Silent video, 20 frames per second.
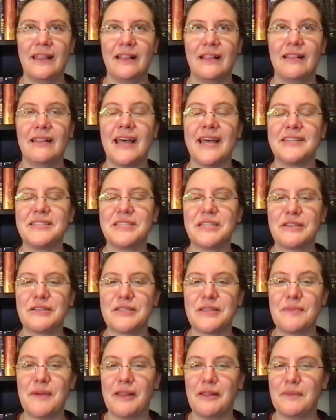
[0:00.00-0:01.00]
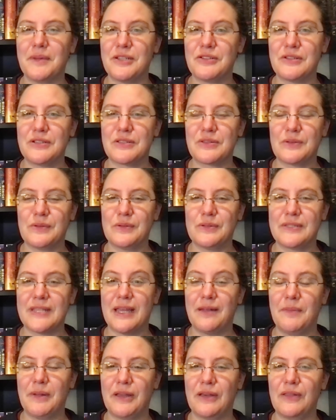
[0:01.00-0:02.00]
Last year, some elementary schools
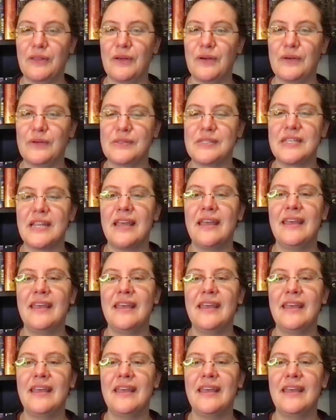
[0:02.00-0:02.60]
had been closed,